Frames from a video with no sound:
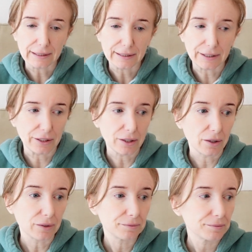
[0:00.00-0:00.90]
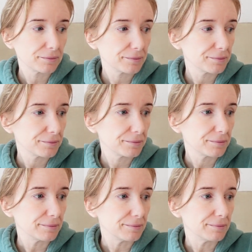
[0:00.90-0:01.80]
You know,
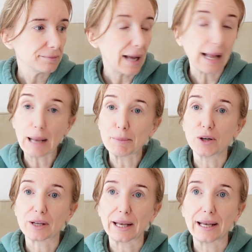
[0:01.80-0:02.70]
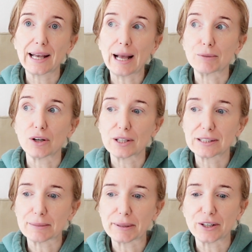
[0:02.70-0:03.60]
I am okay. I'm going
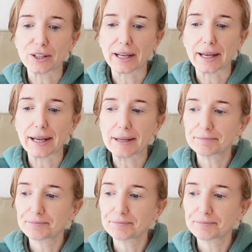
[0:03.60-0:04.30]
to be okay.